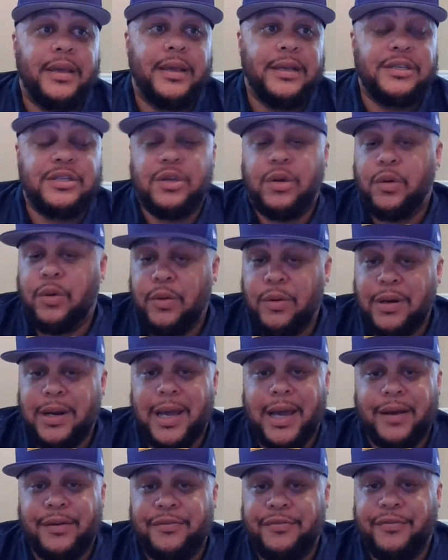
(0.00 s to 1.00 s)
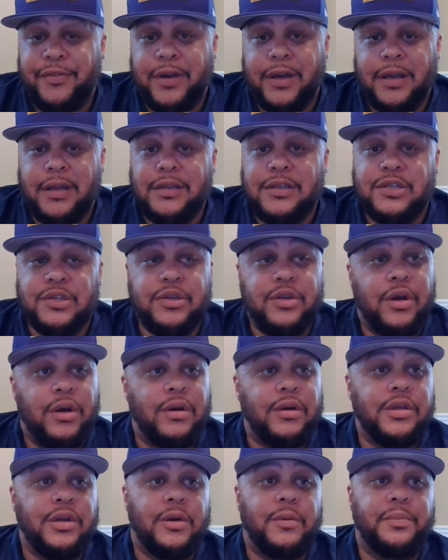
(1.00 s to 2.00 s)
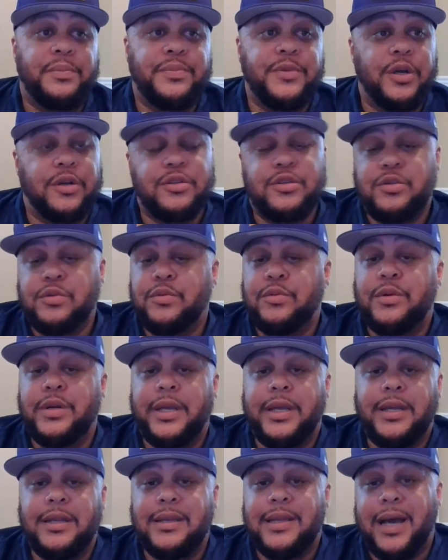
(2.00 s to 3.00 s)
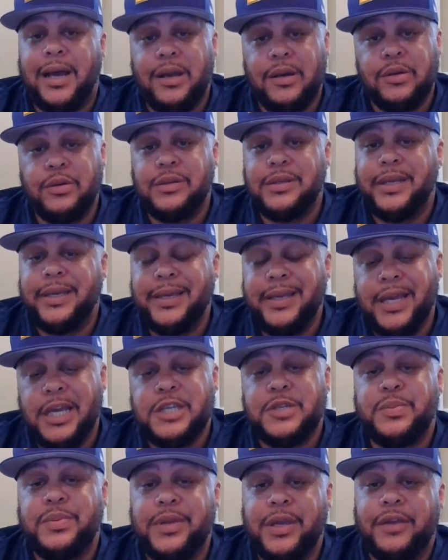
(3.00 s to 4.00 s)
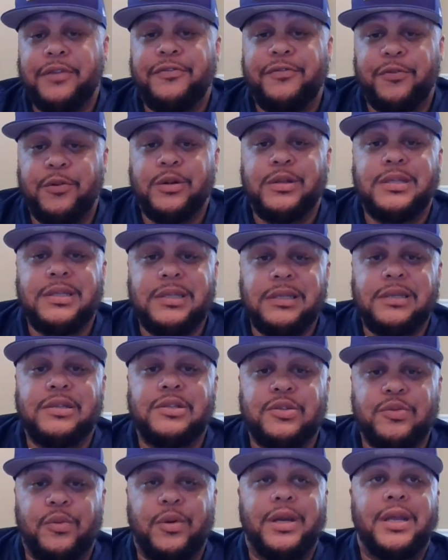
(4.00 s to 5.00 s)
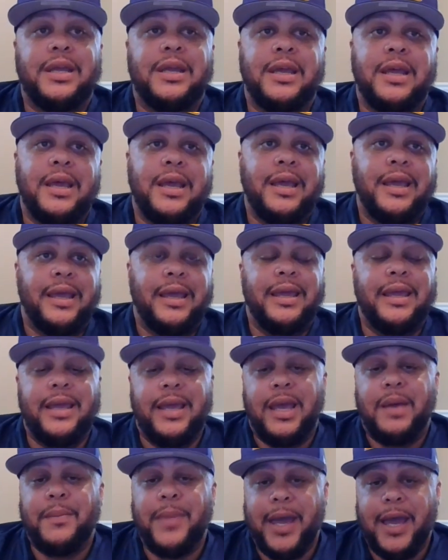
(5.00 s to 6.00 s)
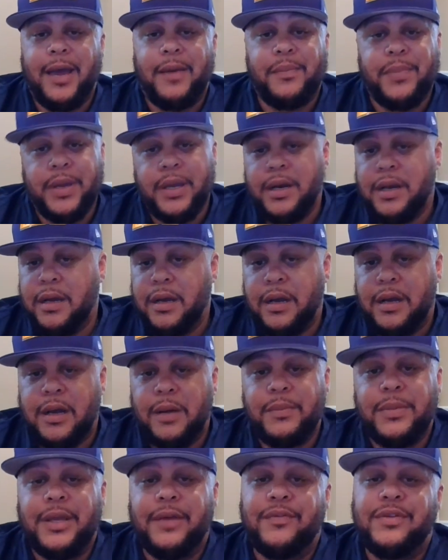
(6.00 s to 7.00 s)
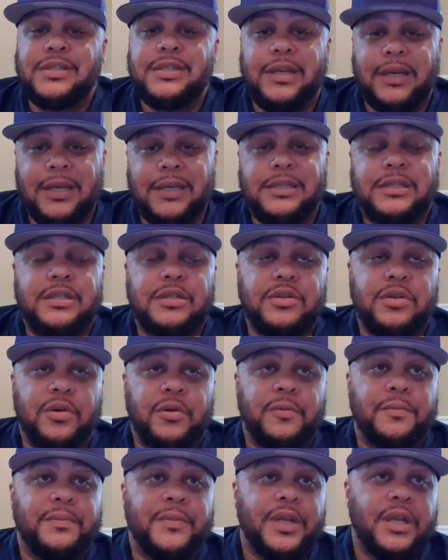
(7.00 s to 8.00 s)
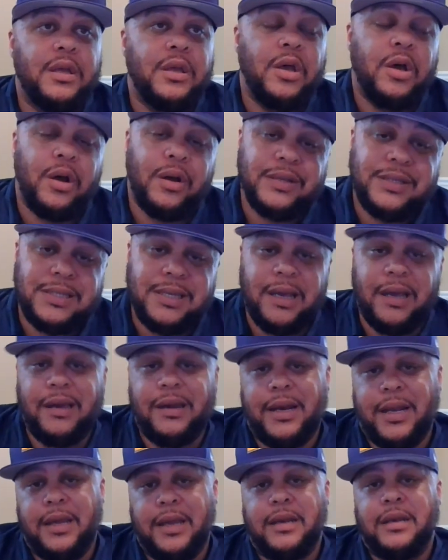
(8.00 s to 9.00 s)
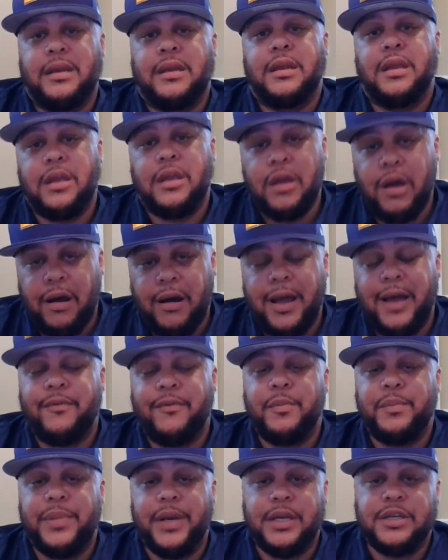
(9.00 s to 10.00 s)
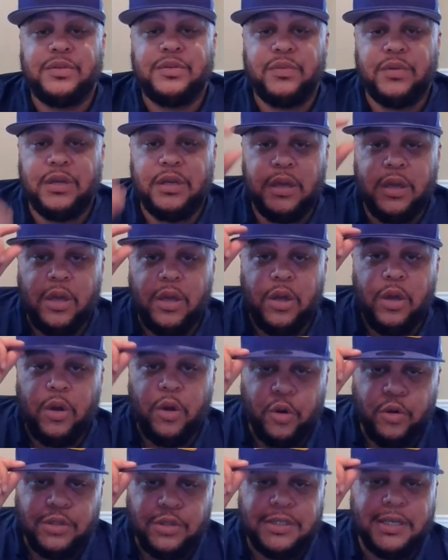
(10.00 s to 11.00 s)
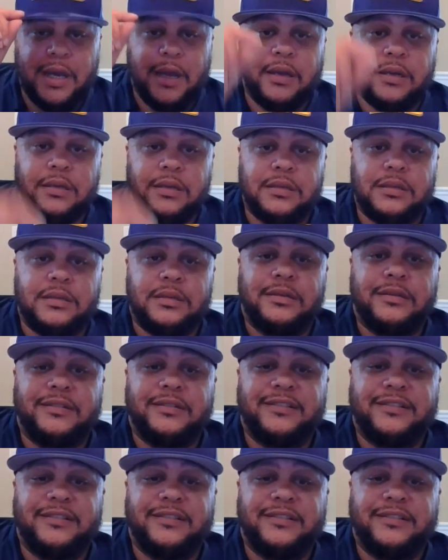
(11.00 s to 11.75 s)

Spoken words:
It's a whole lot of fun. So y'all tune in, download the ESPN 1420 AM app, and come give us a listen, yo. Until then, y'all have a blessed one. Go Tigers.